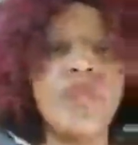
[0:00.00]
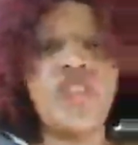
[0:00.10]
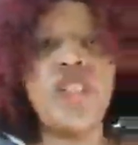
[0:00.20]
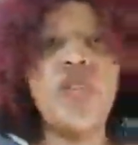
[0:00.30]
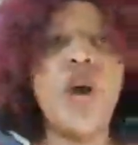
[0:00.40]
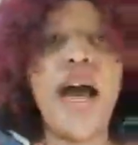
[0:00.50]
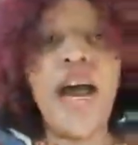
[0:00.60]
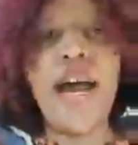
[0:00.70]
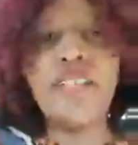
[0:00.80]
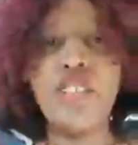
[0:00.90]

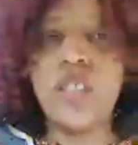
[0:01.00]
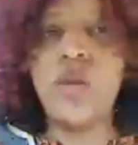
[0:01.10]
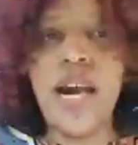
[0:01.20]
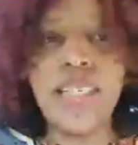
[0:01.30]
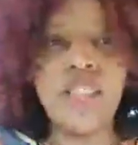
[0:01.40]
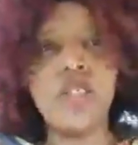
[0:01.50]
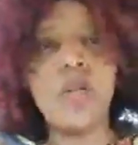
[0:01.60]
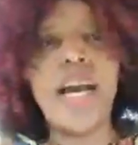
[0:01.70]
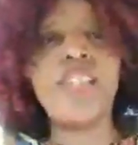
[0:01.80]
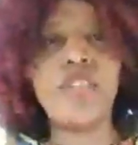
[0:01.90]
Chukwa, chukwa,
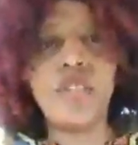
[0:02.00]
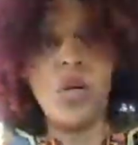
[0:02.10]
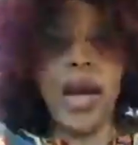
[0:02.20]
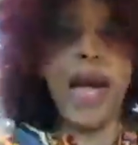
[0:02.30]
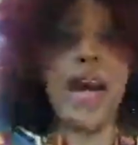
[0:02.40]
chukwa, chukwa.